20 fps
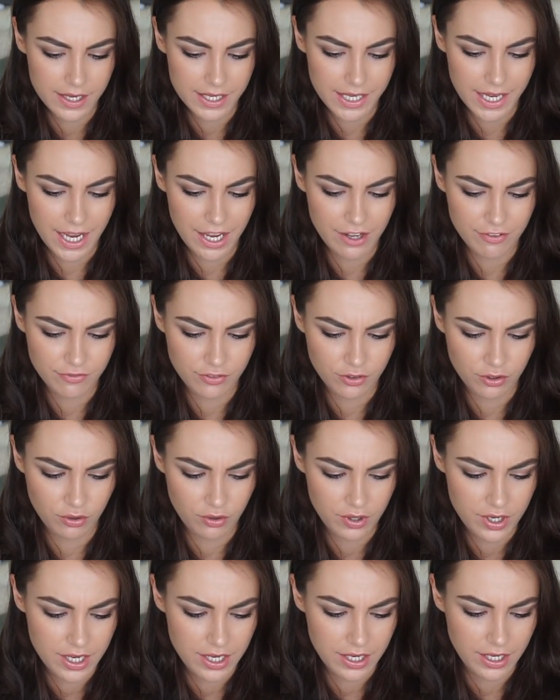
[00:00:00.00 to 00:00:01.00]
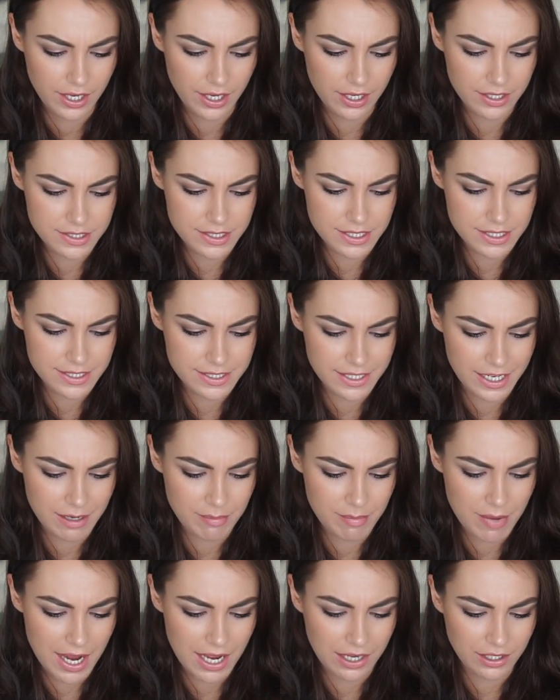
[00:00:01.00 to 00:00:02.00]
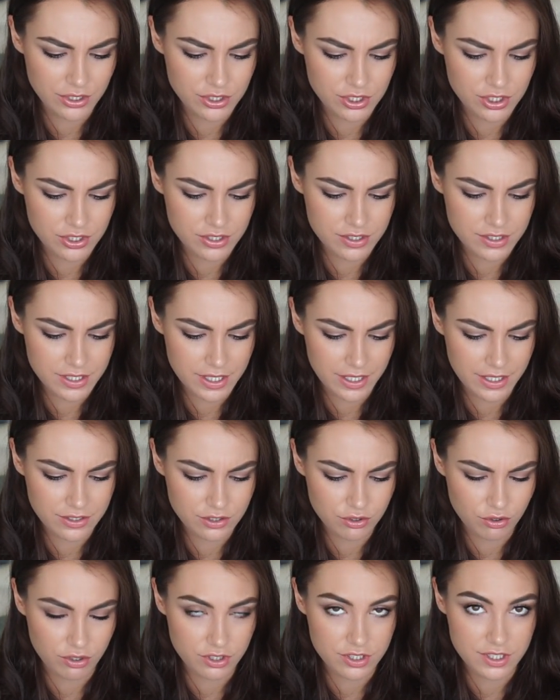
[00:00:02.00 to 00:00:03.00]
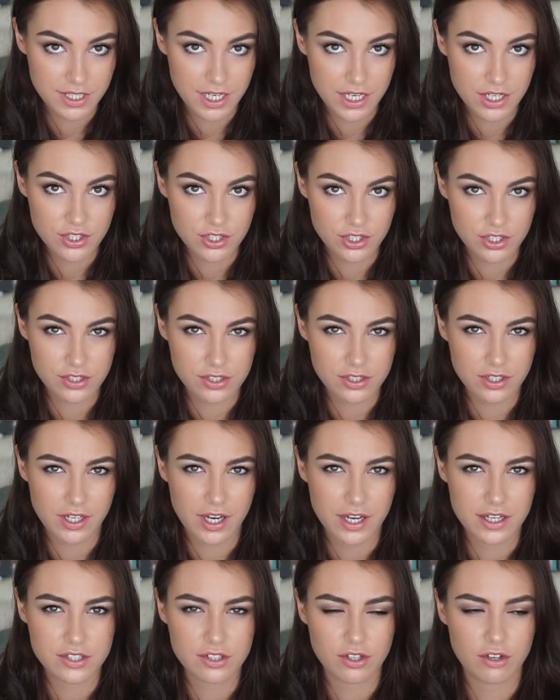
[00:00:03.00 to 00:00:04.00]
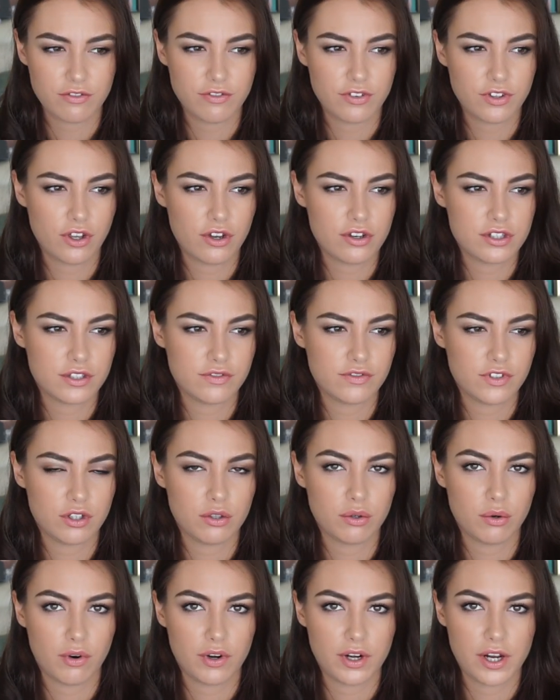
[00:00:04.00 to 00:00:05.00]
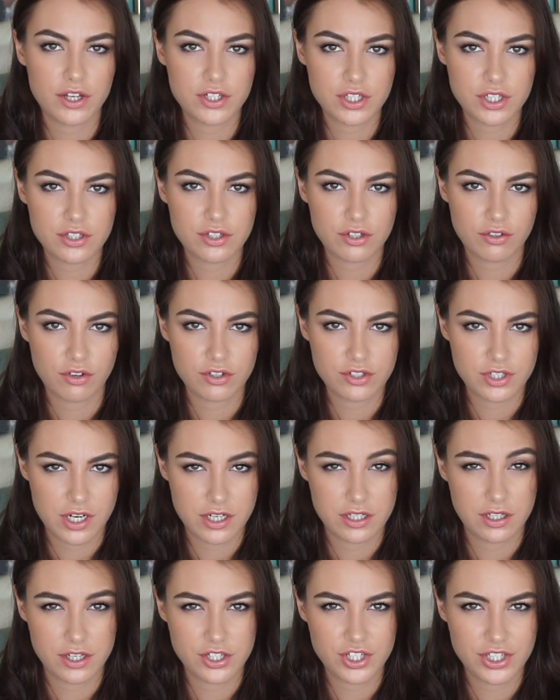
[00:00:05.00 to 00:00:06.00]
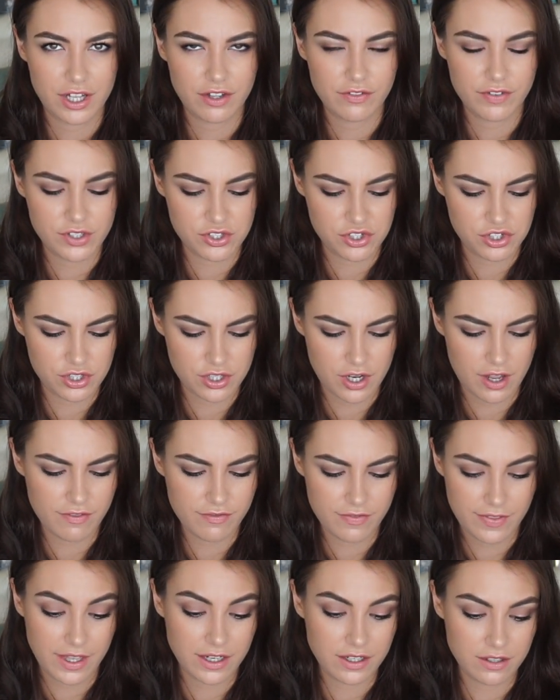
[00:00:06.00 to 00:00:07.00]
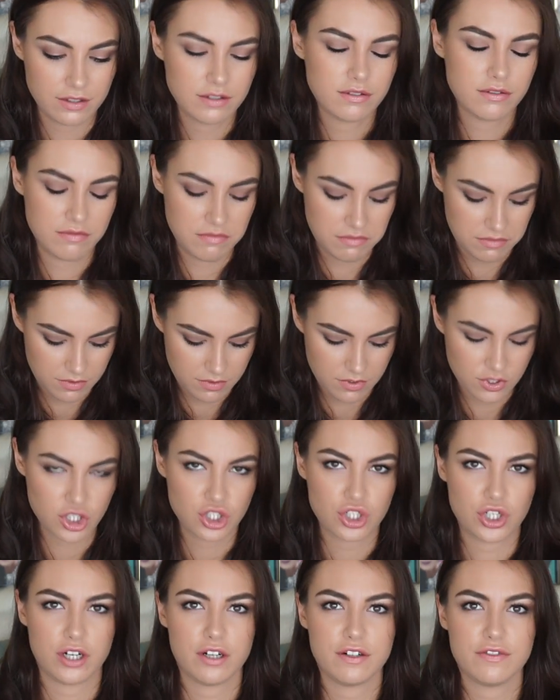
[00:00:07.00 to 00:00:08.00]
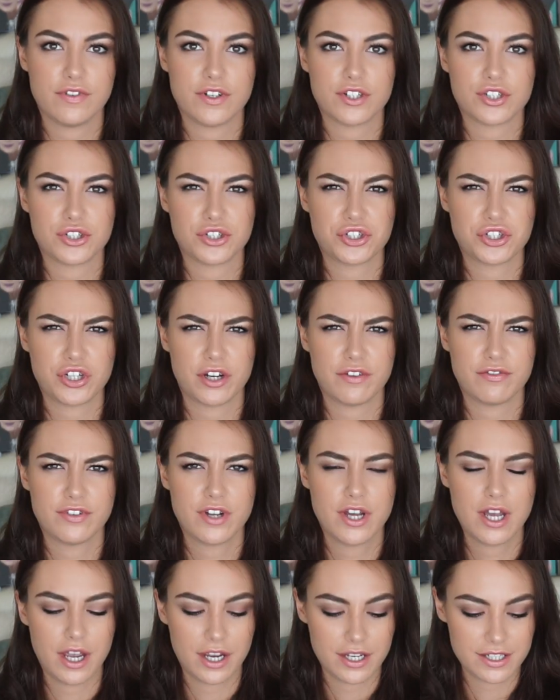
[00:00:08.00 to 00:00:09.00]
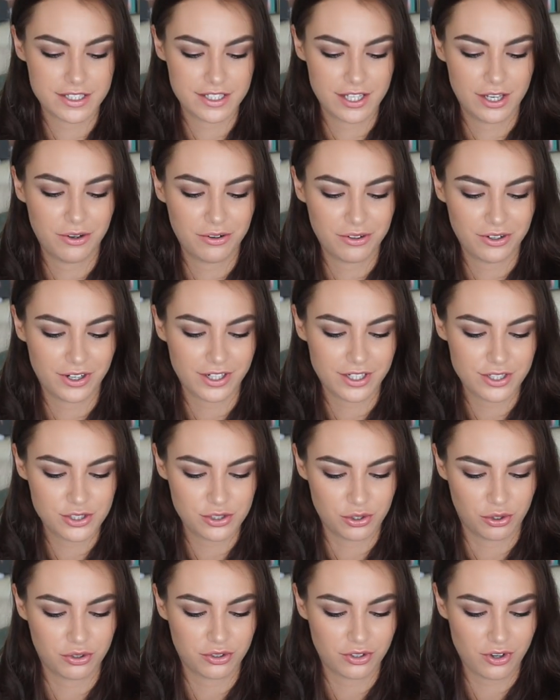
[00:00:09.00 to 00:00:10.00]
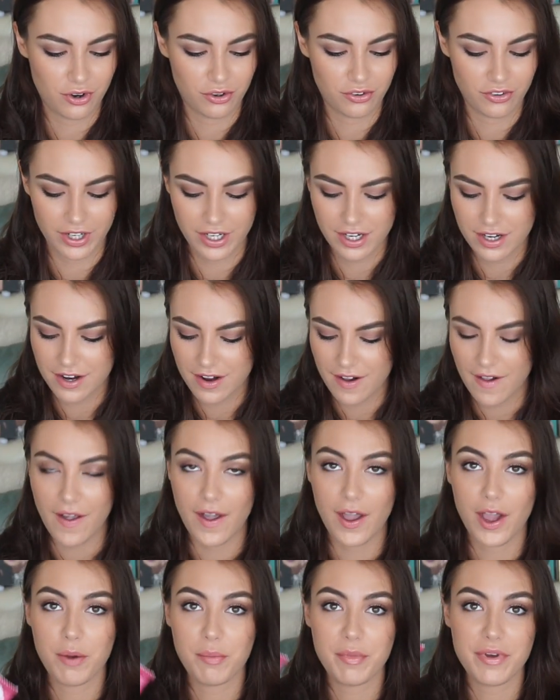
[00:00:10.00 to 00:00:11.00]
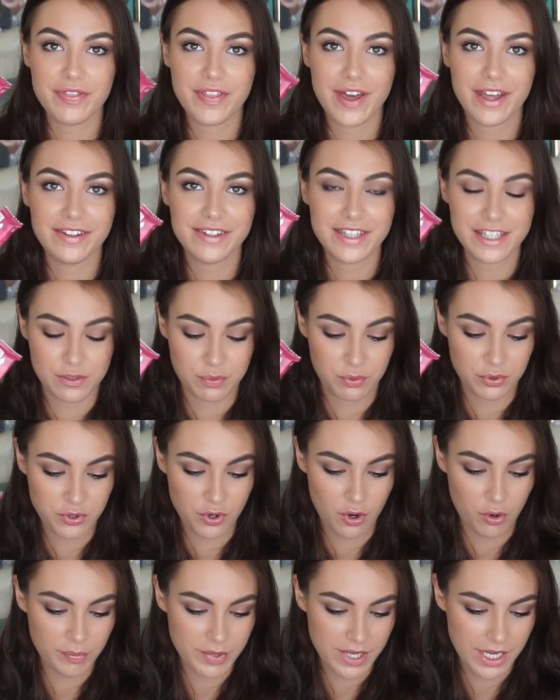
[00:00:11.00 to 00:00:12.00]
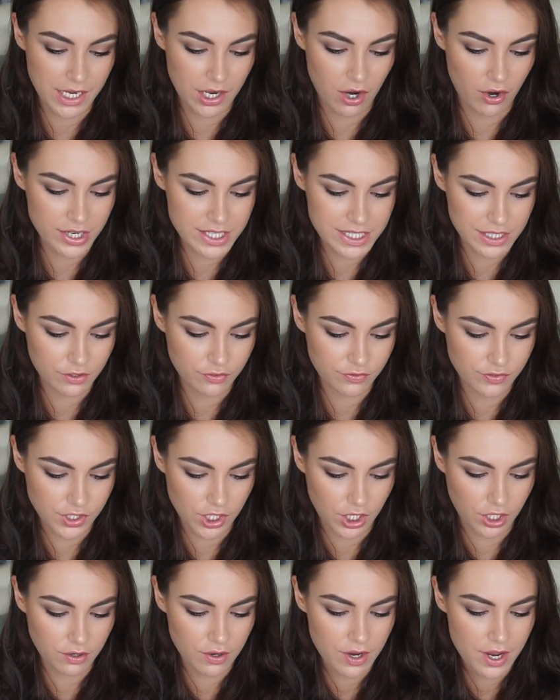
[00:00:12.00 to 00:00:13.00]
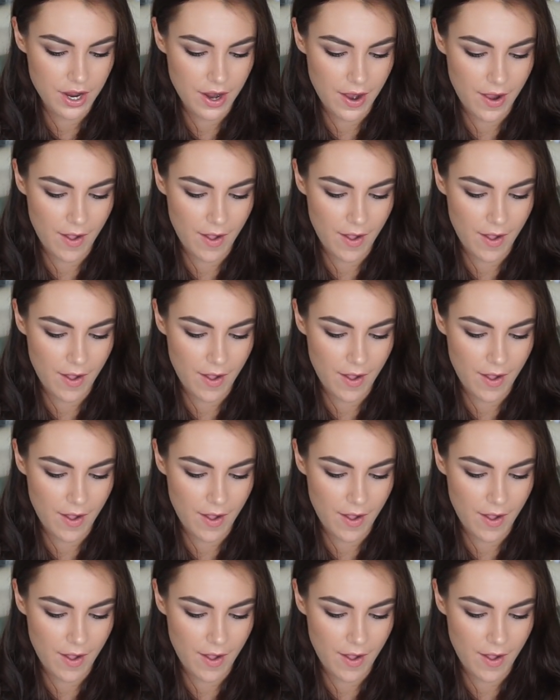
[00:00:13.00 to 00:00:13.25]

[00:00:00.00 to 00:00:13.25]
Careful, it has the same allergens as crustaceans. Okay, so for those of you who are allergic to crustaceans like shellfish and stuff, then shellfish and stuff, I sound like Sean Connery, then this will not be ideal for you.